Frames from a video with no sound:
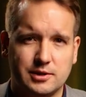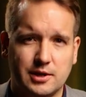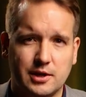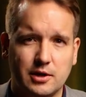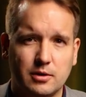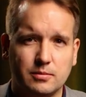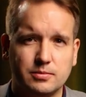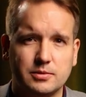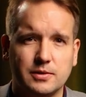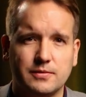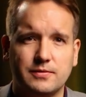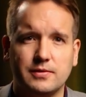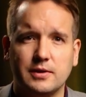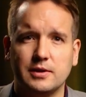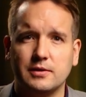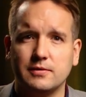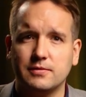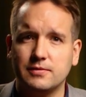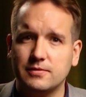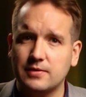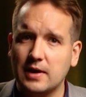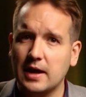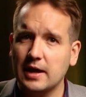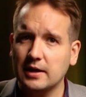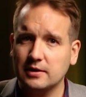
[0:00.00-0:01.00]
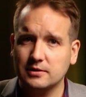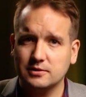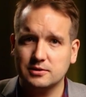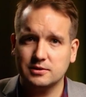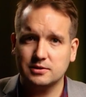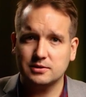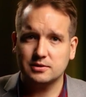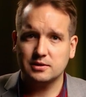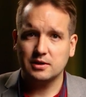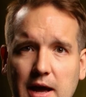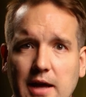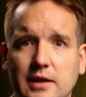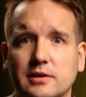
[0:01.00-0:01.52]
help defend
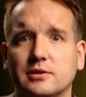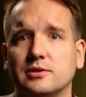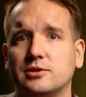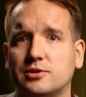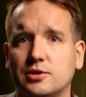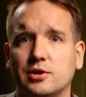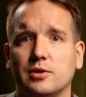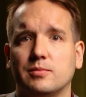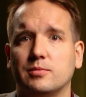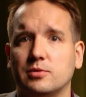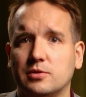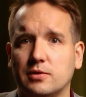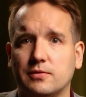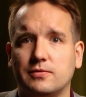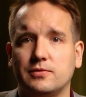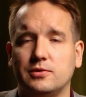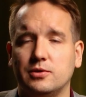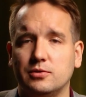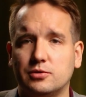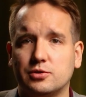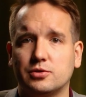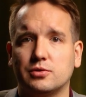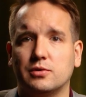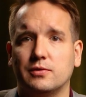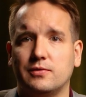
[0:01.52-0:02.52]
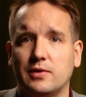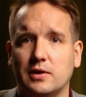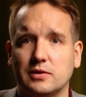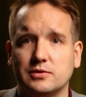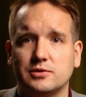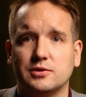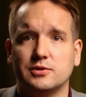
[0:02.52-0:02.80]
facts and determine the future of our